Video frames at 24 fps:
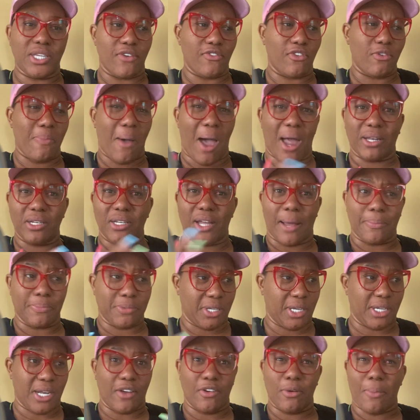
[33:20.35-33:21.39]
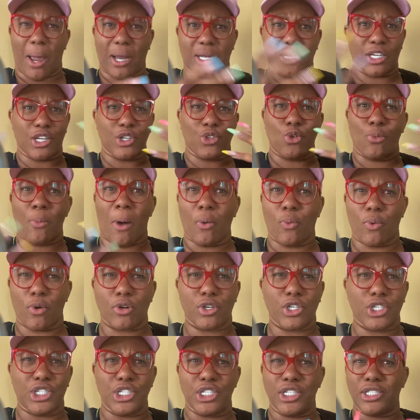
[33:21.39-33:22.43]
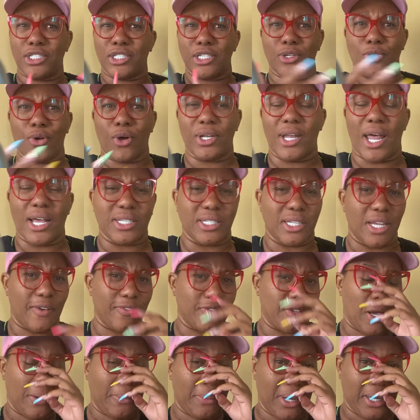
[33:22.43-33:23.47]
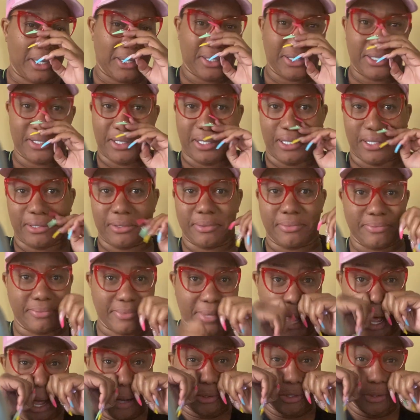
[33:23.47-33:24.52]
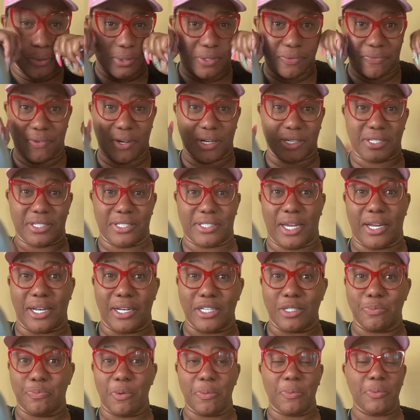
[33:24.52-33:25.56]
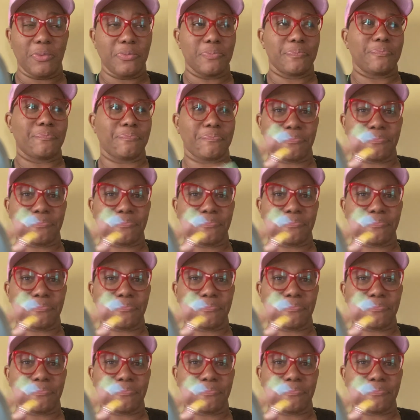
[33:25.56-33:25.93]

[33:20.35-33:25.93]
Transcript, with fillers: Everybody, I'm seeing everybody looking through my worksheets and all that stuff. So I'm like, shit, I don't know what the fuck to say to these people.